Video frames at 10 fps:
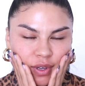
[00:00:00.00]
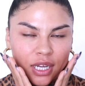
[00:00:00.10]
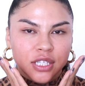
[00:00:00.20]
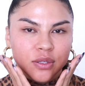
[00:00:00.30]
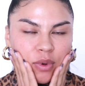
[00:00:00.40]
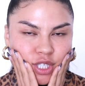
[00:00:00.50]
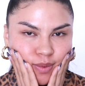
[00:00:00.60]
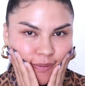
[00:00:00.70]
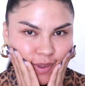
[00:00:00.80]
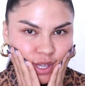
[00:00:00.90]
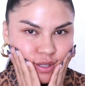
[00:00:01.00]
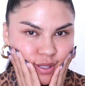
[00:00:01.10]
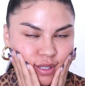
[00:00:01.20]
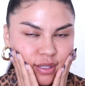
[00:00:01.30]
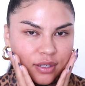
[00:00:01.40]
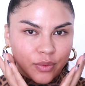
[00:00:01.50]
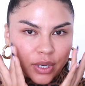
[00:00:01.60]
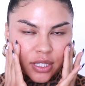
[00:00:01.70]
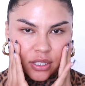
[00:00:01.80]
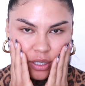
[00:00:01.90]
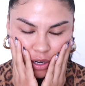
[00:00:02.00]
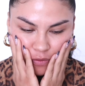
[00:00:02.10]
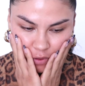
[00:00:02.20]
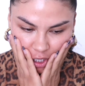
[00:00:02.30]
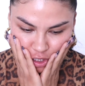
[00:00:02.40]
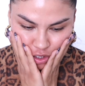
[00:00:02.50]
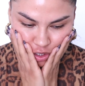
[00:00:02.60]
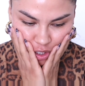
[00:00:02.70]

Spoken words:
I just washed my face. We're gonna start off fresh.